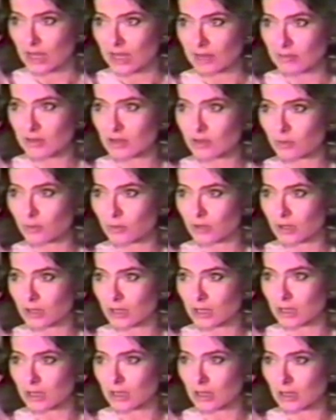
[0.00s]
Jamie's
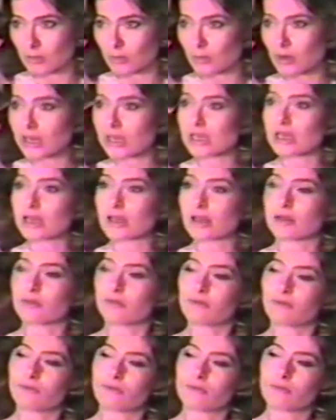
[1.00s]
really, uh, well, he
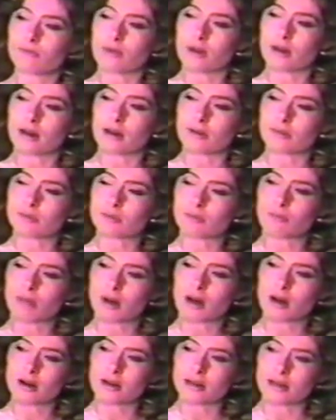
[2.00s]
had a Uh,
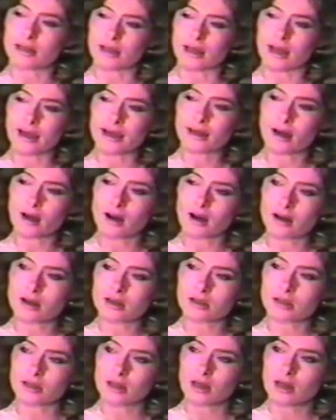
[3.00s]
part in
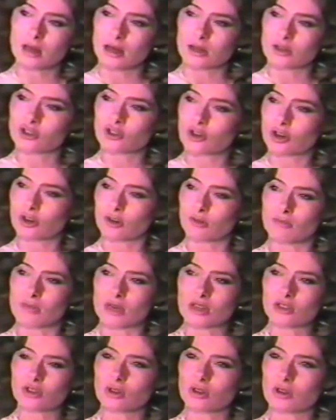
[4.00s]
Nighthawks.
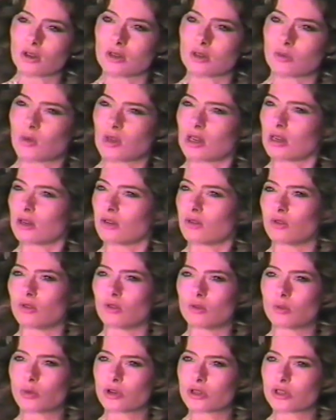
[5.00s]
Sharon Mitchell has been
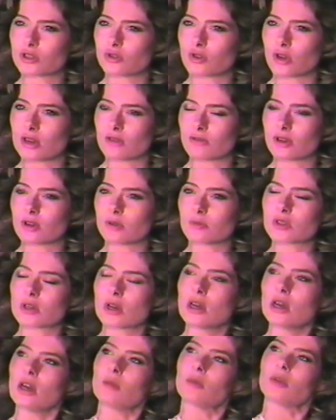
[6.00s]
in numerous straight
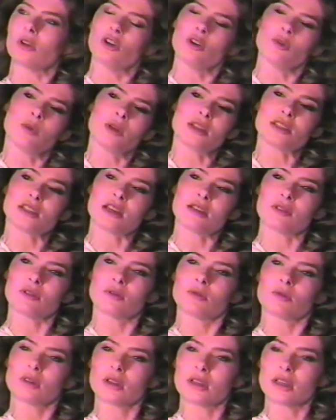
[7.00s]
films. Nobody's
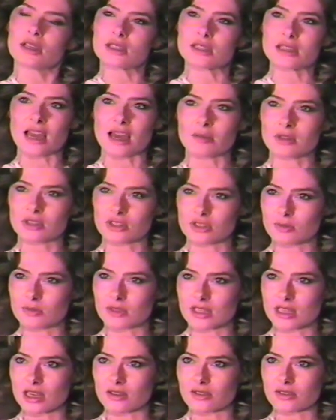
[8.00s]
ever really
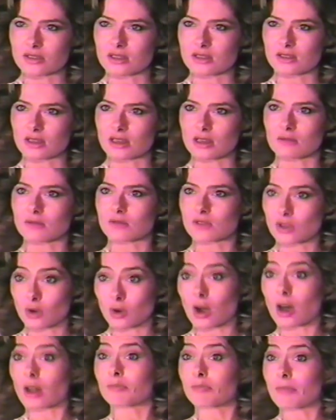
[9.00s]
established themselves as a
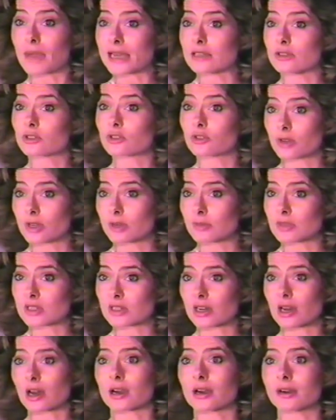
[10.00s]
so-called
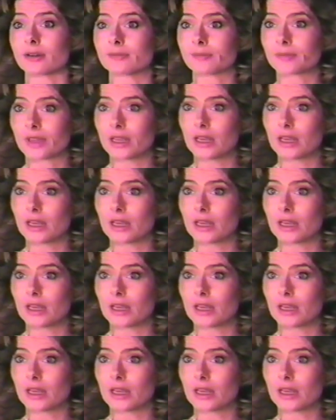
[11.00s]
mainstream star.